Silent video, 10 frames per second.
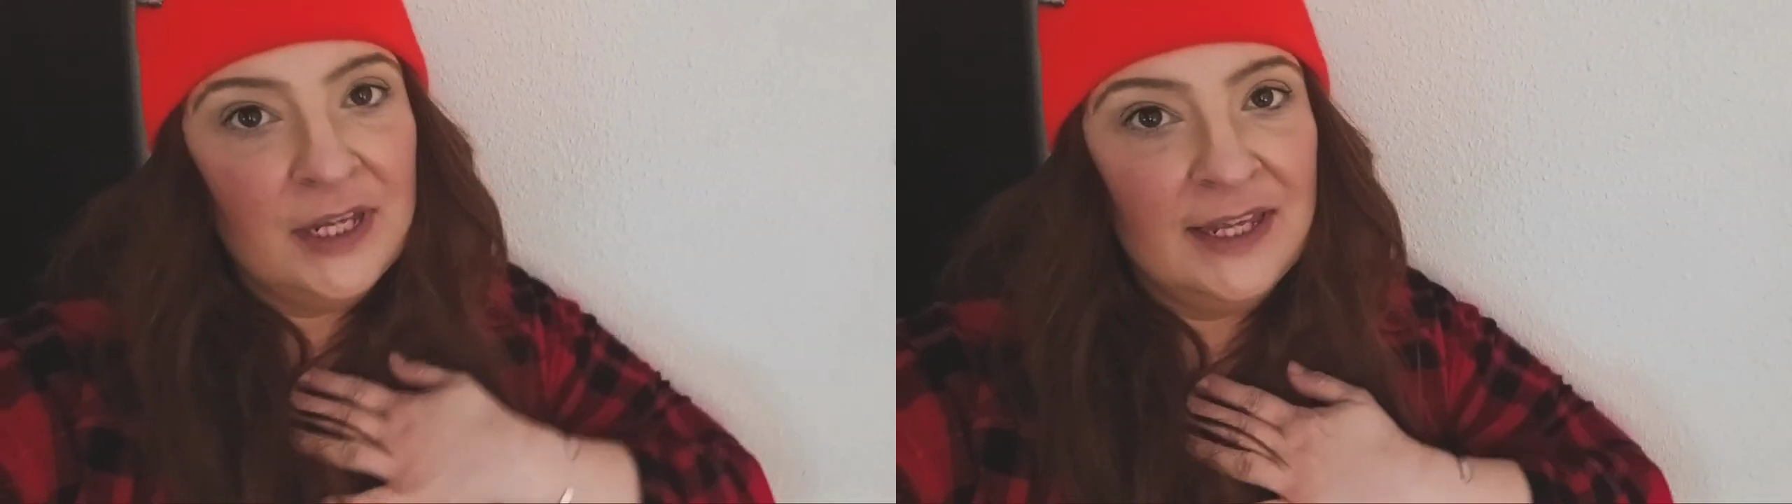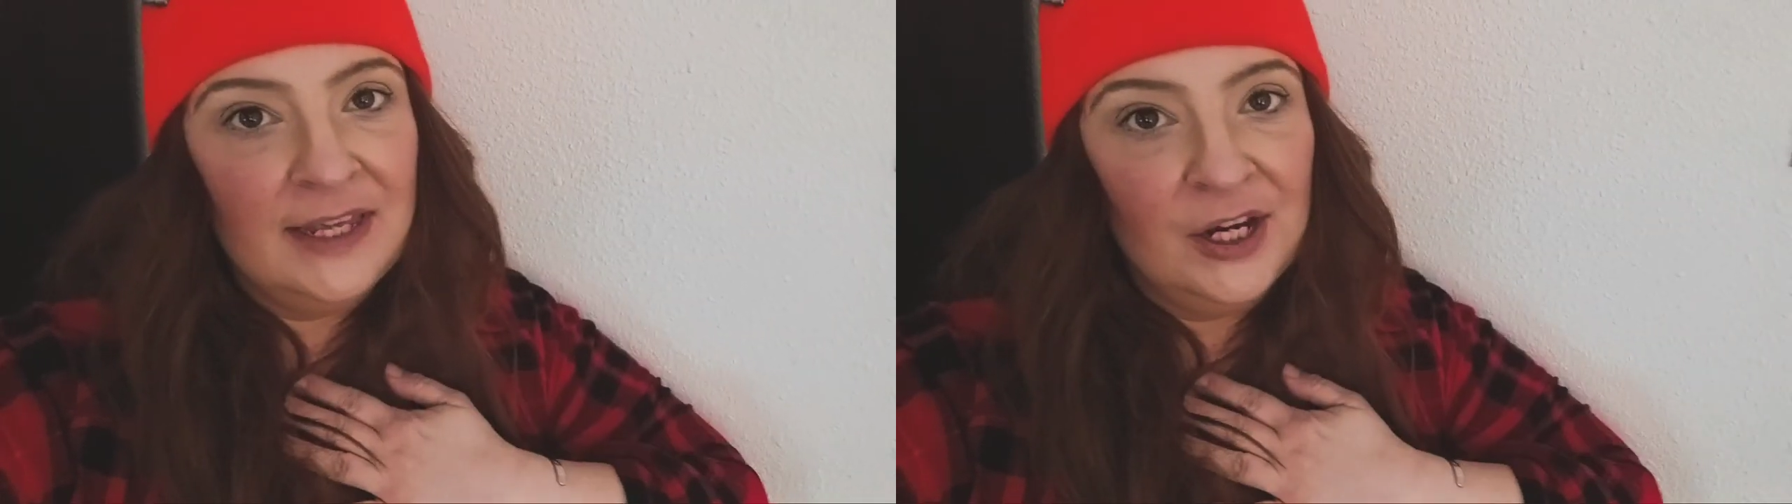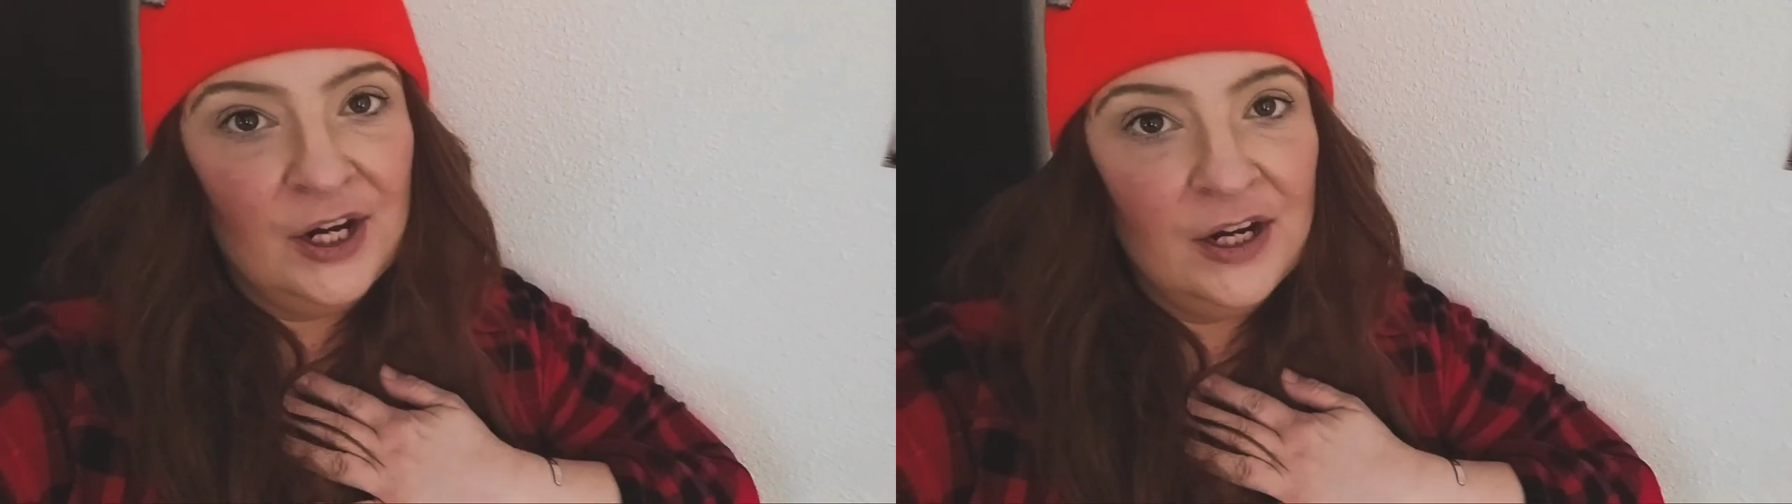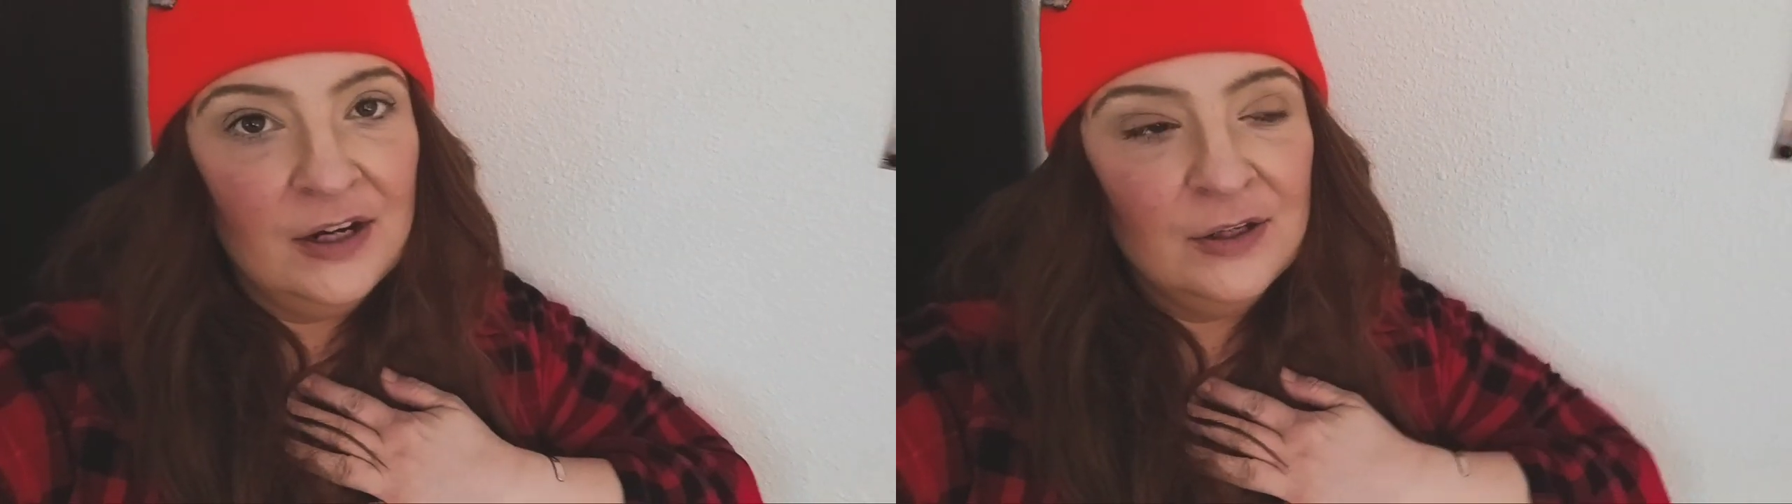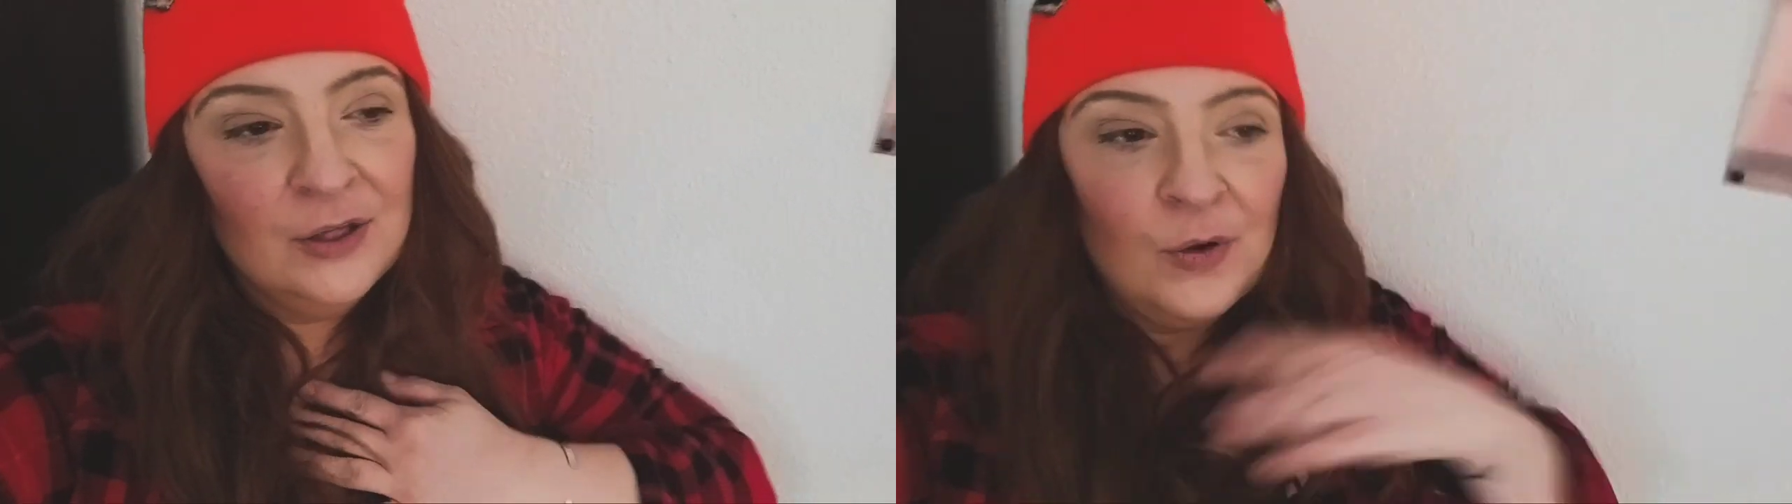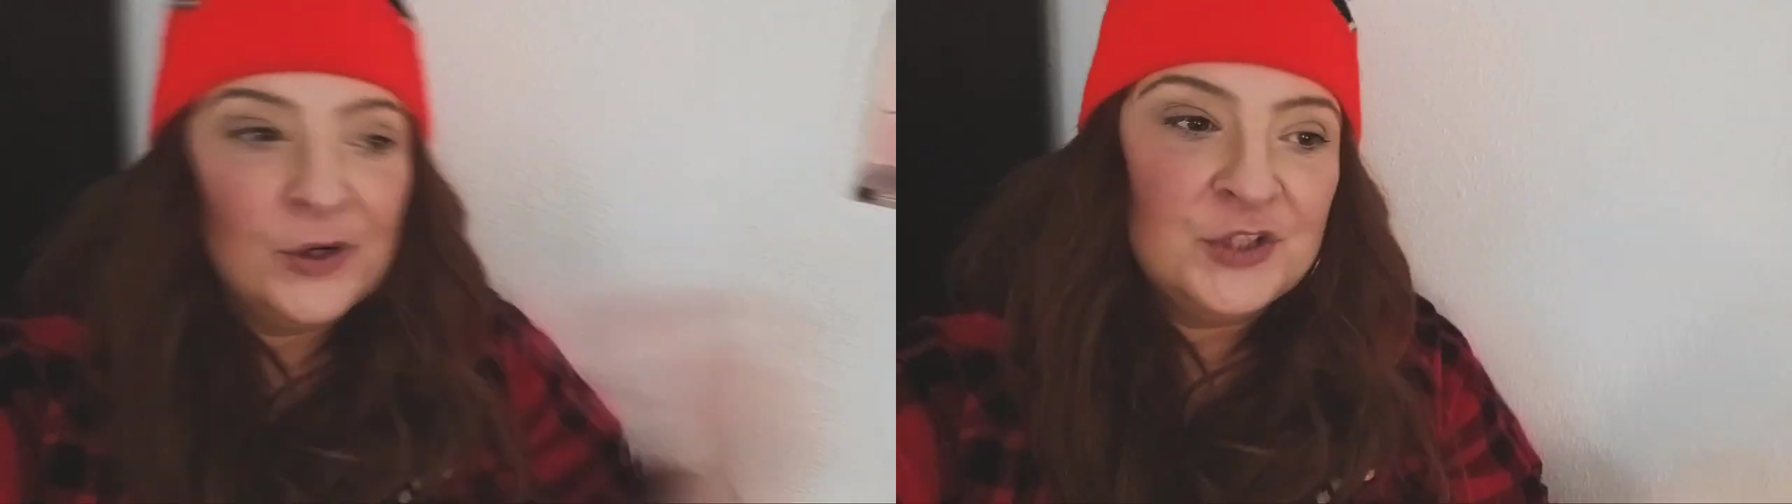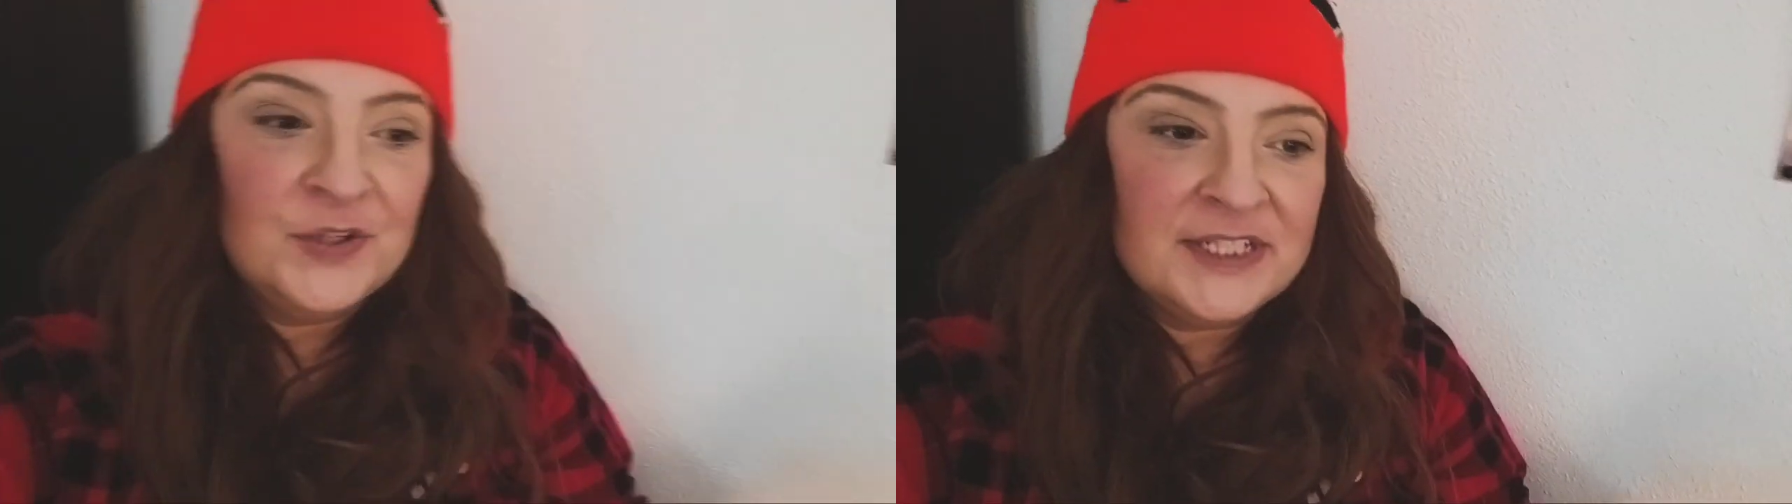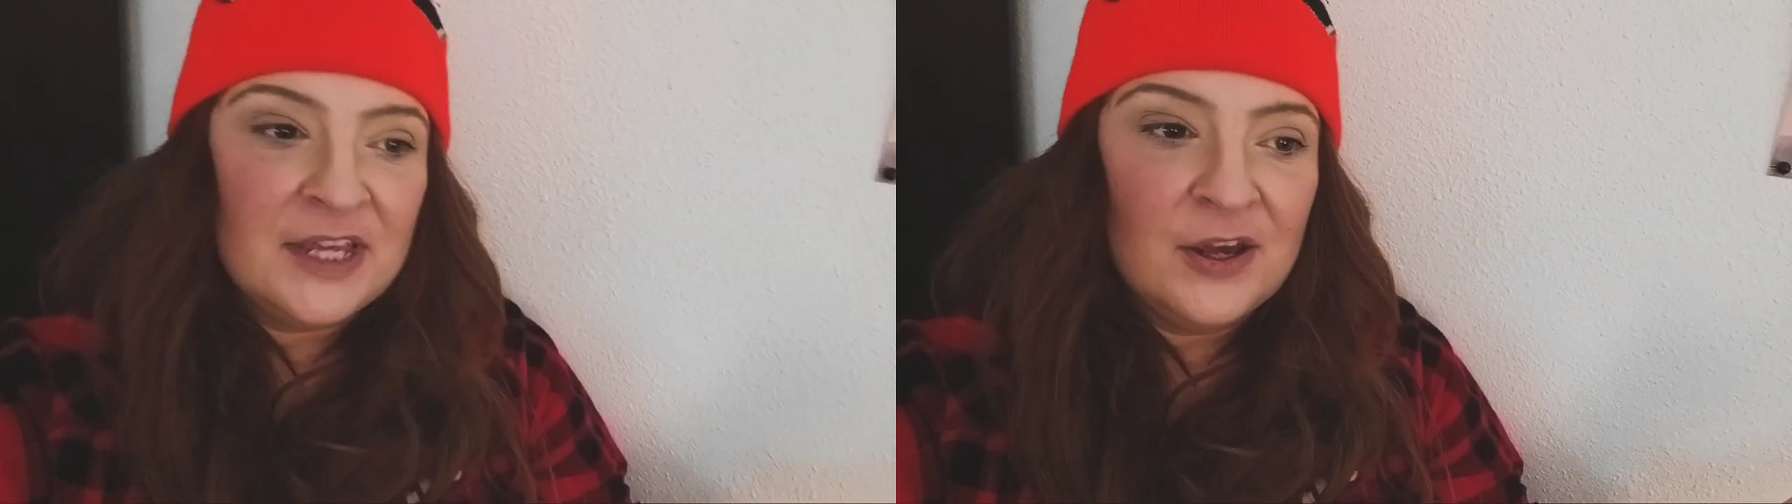here, or
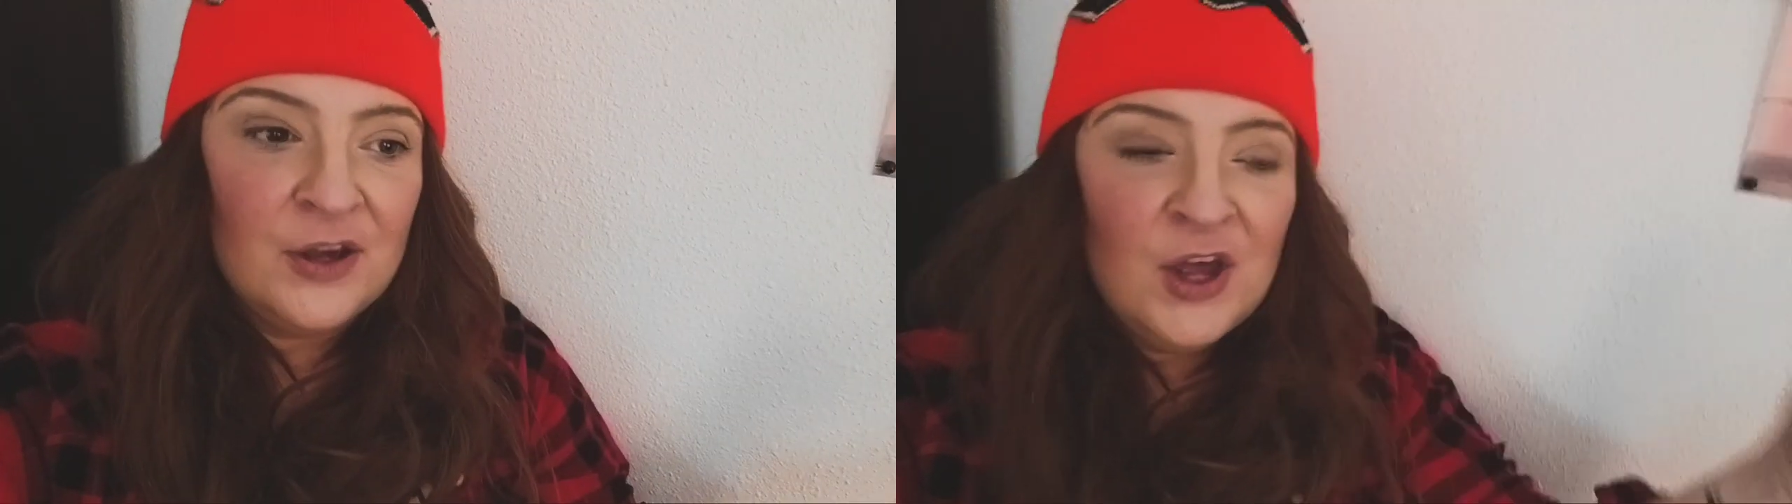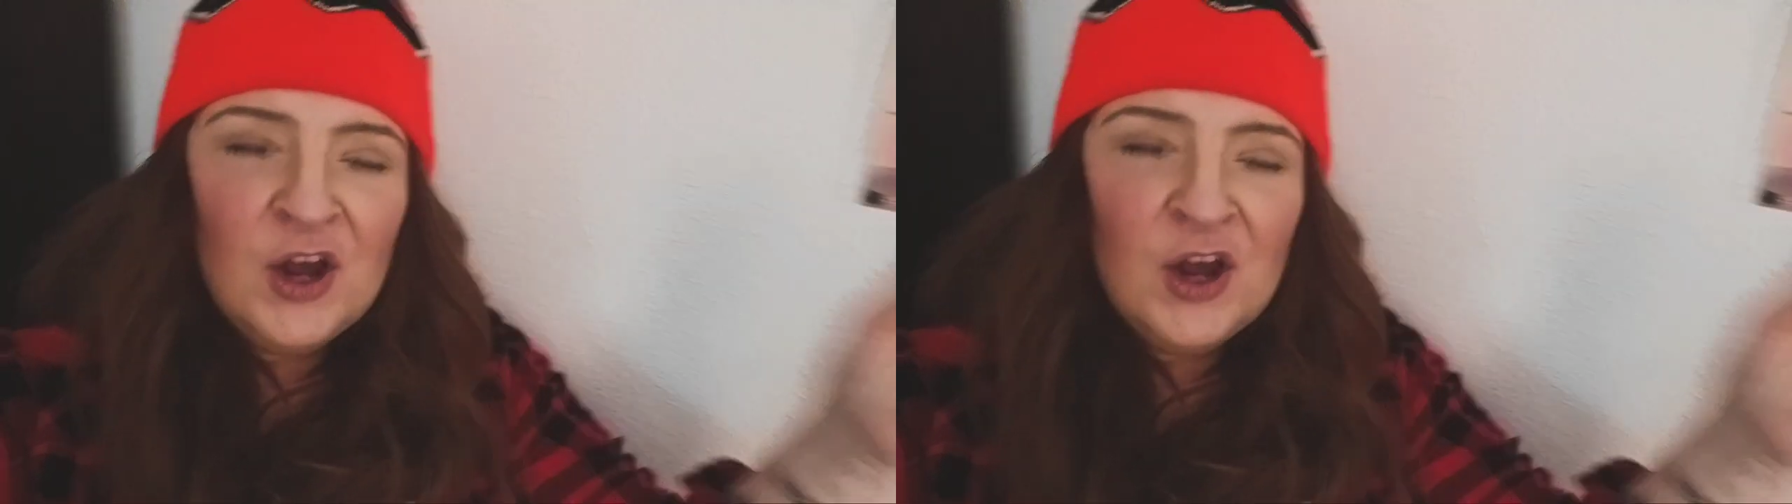Teresa.